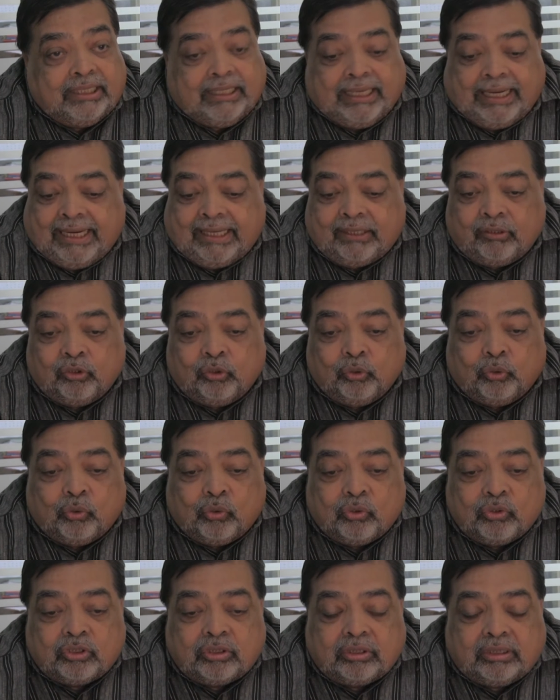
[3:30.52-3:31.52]
And
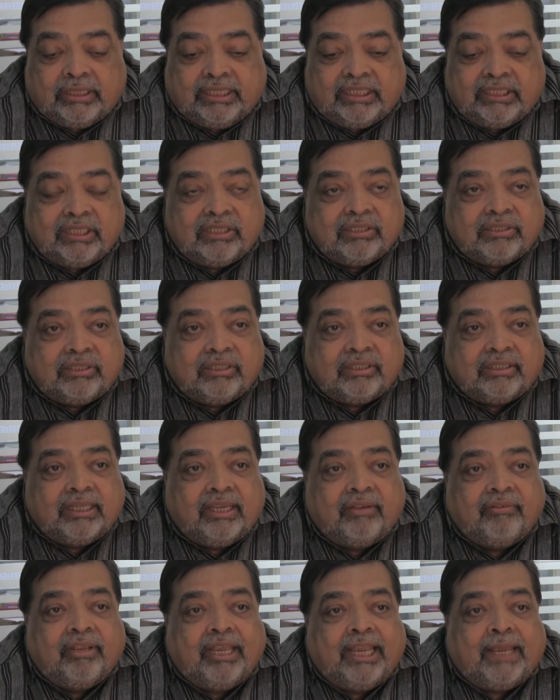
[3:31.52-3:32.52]
those agencies
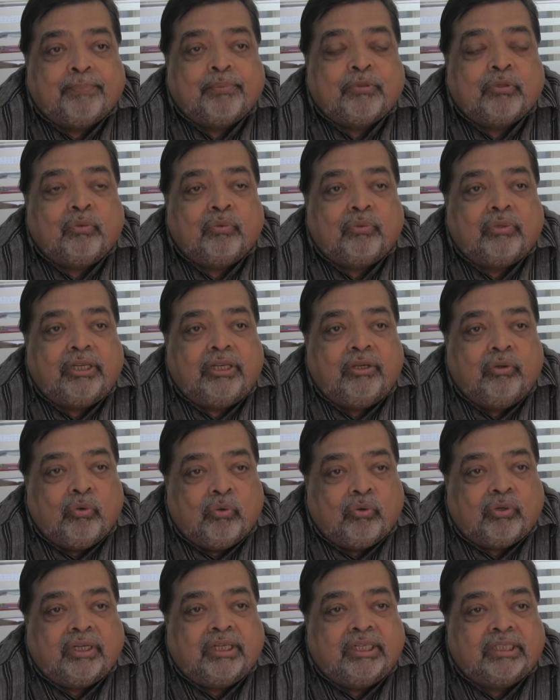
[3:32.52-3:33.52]
have absolutely
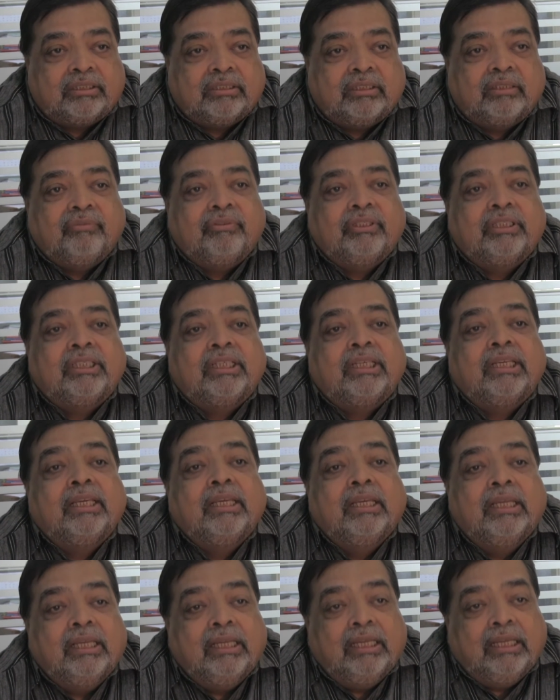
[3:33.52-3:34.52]
no connection with the
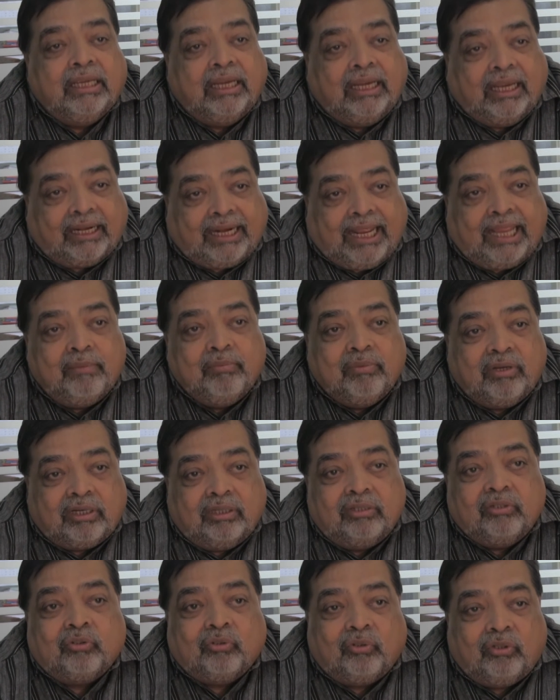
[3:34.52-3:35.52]
crime
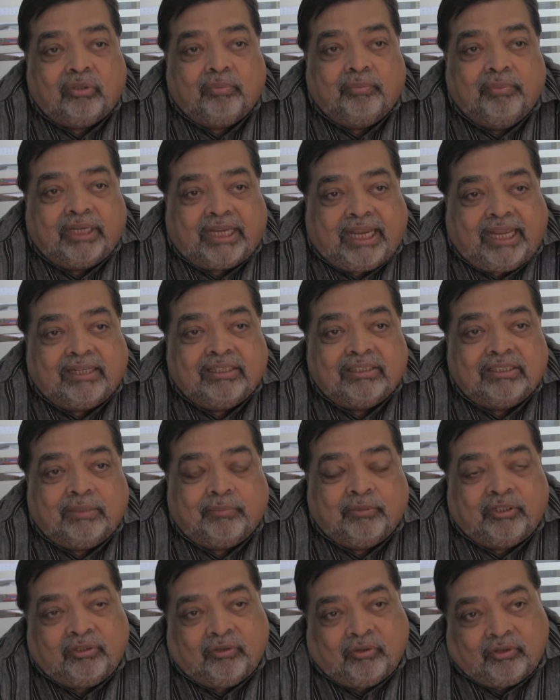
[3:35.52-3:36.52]
control
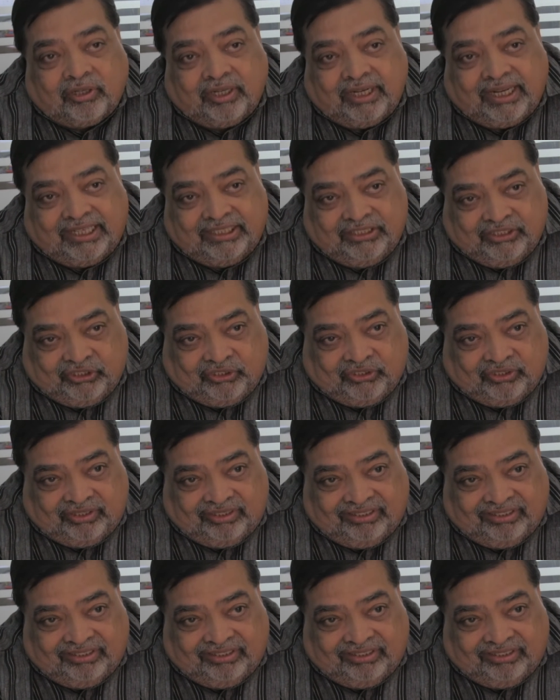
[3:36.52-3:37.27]
mechanism and organization.